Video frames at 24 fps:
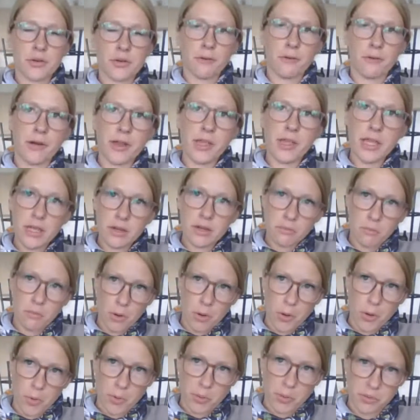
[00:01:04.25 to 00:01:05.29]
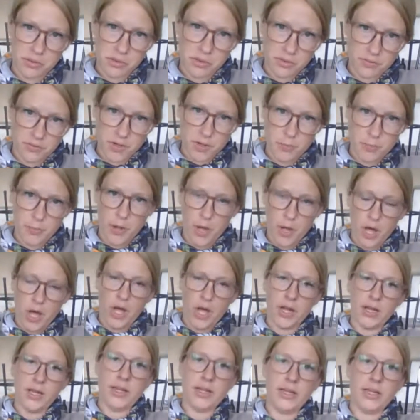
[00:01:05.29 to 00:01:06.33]
three rows of your
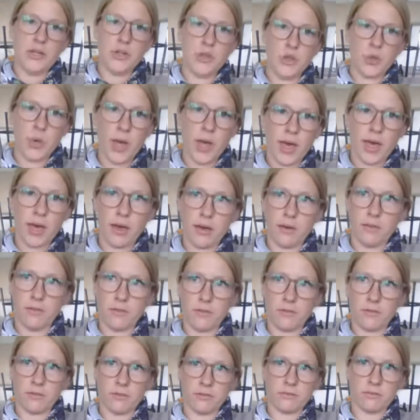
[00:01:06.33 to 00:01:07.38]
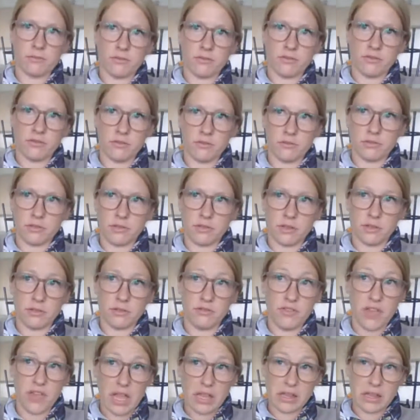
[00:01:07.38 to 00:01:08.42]
pot need to have
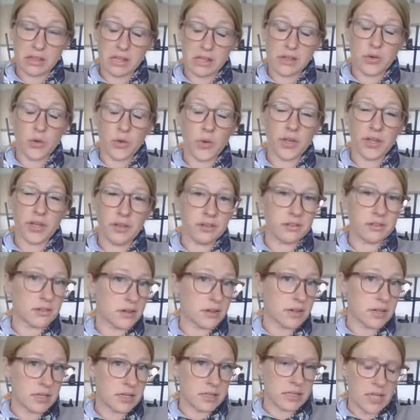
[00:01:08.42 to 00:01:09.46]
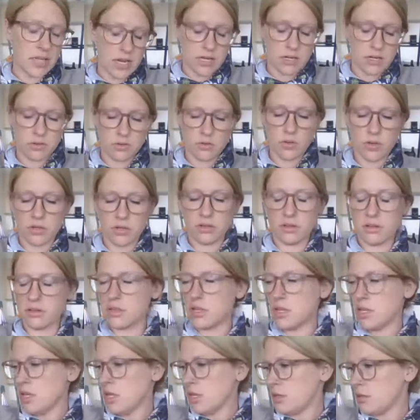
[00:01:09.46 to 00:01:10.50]
fancy coils or designed coils.
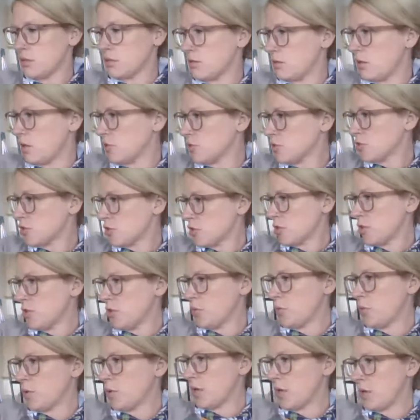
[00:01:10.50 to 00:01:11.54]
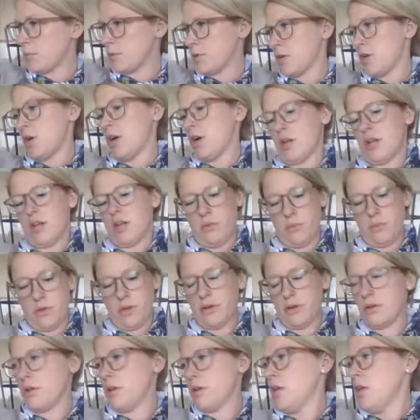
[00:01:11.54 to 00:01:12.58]
So I'll show you what I am talking
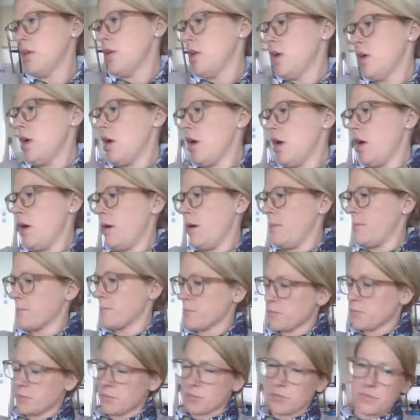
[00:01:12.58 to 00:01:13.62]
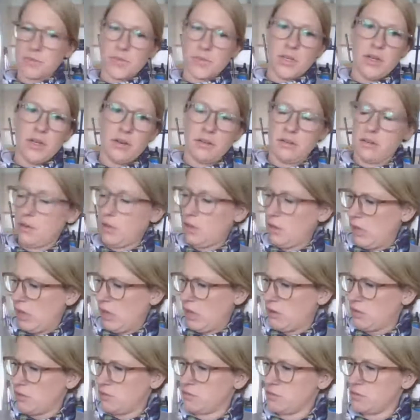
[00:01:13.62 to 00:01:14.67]
about. Um, here, oh,
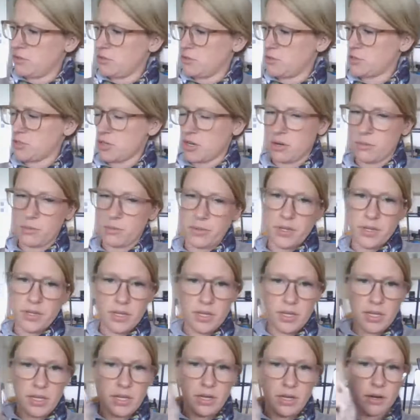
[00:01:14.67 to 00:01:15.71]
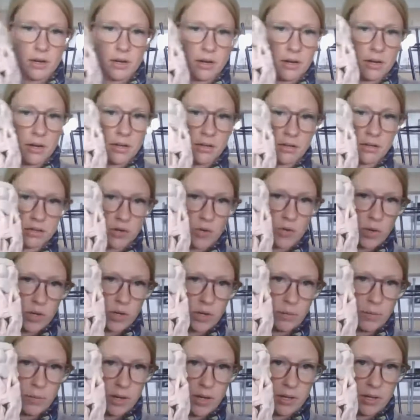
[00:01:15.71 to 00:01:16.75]
a little sharp. Here is a coil
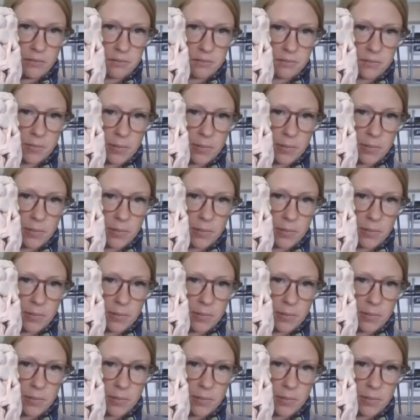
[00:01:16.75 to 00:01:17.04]
pot.